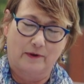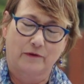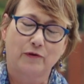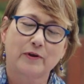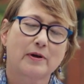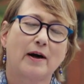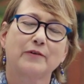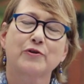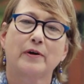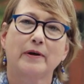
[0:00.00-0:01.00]
To the
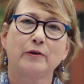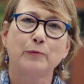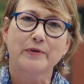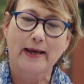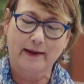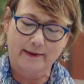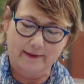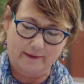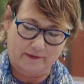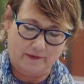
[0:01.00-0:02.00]
contrary, you tend
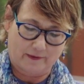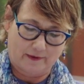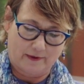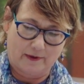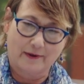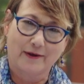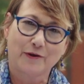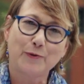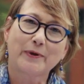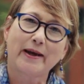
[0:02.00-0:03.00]
it,
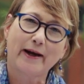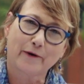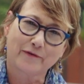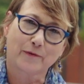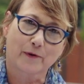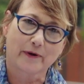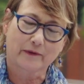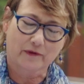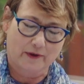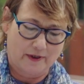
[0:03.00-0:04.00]
you care for
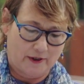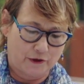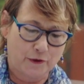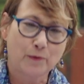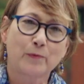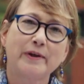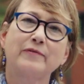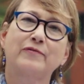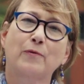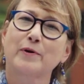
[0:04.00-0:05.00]
it, you
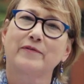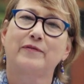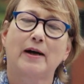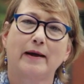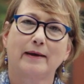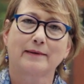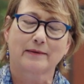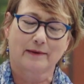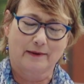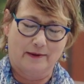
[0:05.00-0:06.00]
refortify
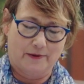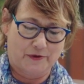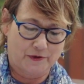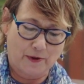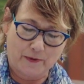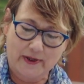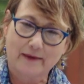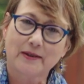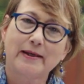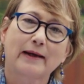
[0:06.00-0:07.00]
it, so
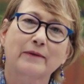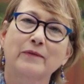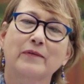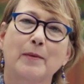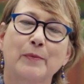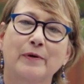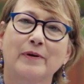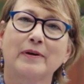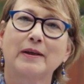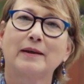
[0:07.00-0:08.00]
that the next
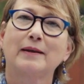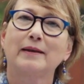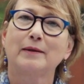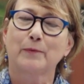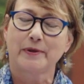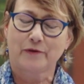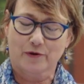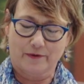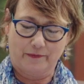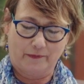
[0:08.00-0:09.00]
summer it
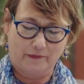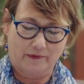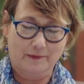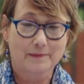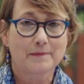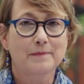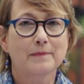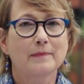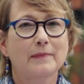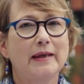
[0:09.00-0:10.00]
returns,
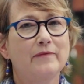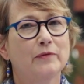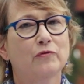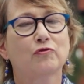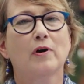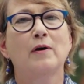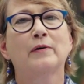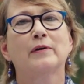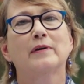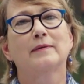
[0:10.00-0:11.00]
even
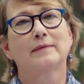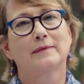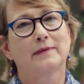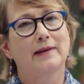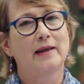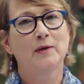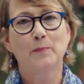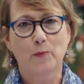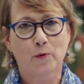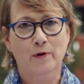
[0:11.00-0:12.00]
stronger and
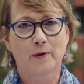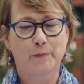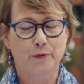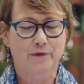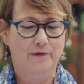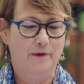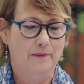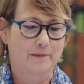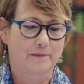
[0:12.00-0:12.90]
more beautiful.